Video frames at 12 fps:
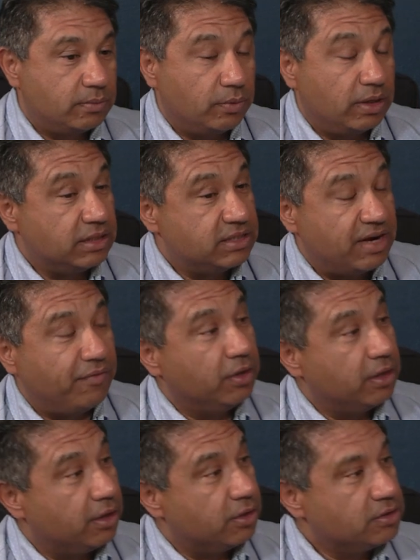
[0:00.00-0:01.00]
really several
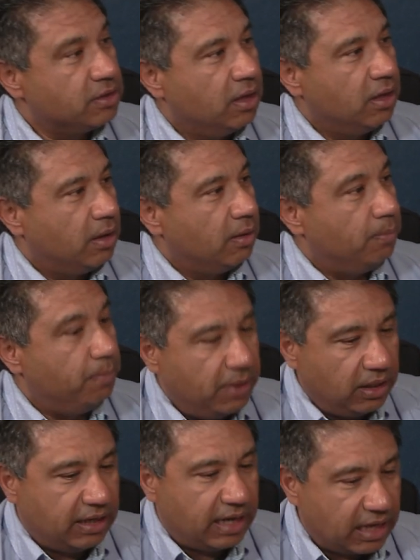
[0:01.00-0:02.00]
years
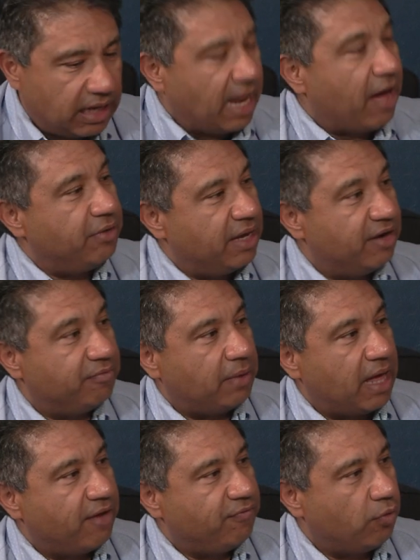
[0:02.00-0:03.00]
building a cloud-native
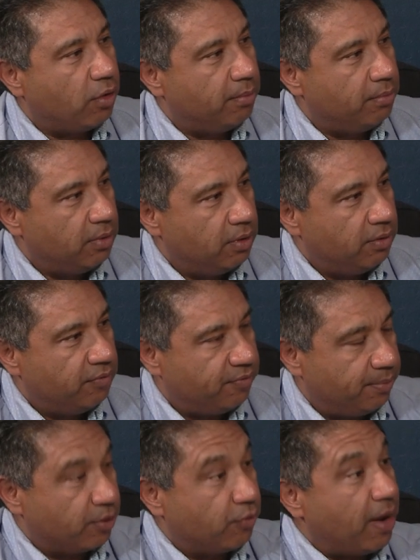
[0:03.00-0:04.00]
platform
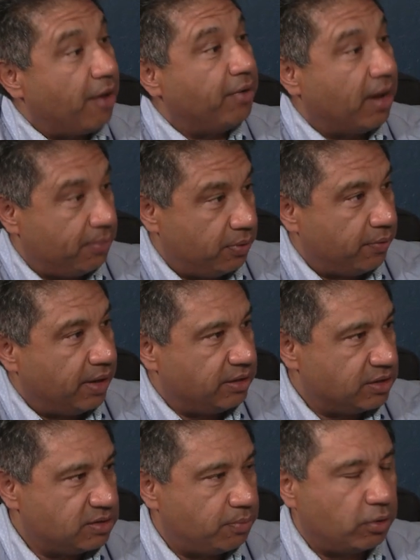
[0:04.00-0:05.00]
from the ground up, right,
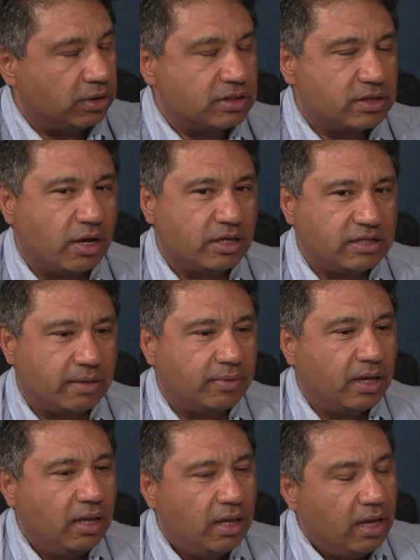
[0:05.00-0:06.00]
to support this concept.
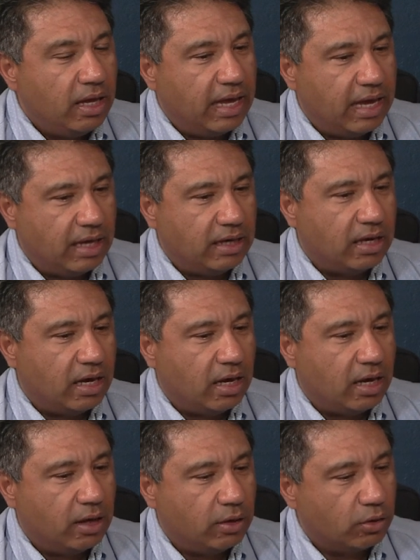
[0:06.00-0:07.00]
And
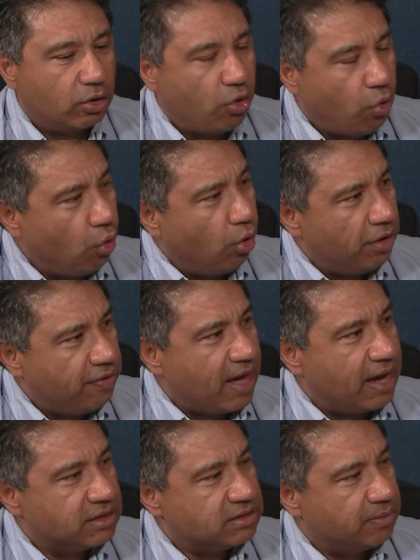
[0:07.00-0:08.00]
core to
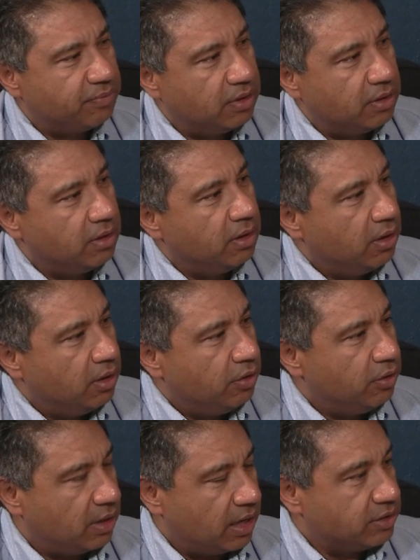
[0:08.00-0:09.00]
that is something
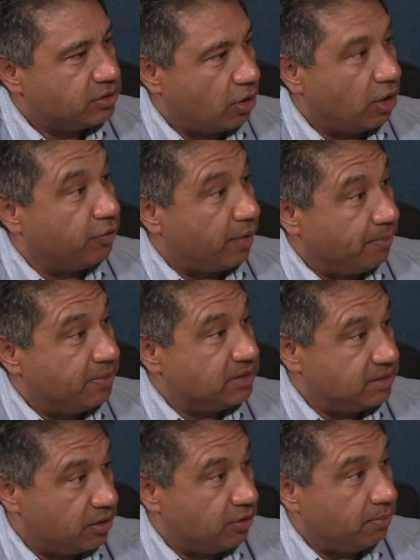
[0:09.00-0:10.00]
you guys are calling your
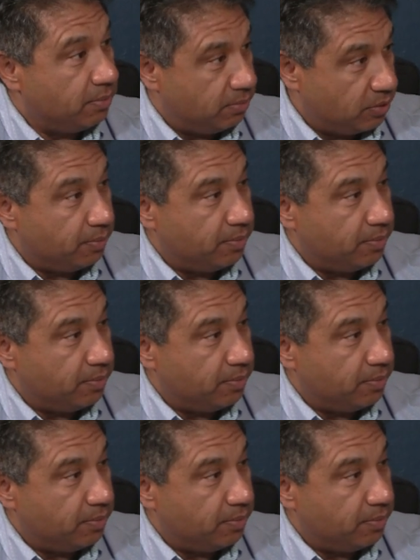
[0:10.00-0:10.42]
MPC, your